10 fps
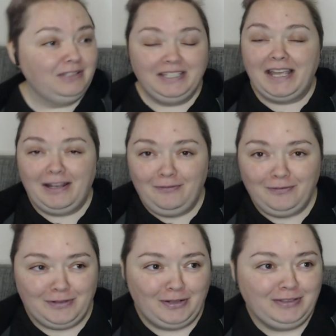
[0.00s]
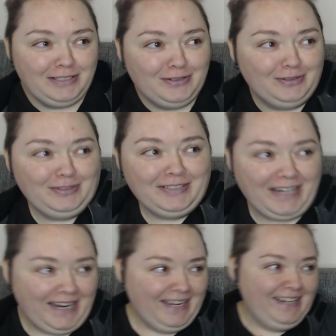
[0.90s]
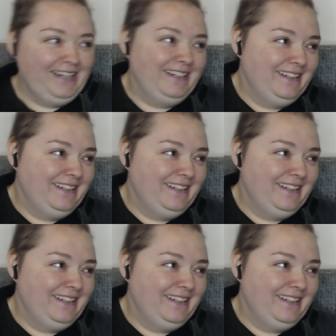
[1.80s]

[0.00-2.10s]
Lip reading: not the other guy.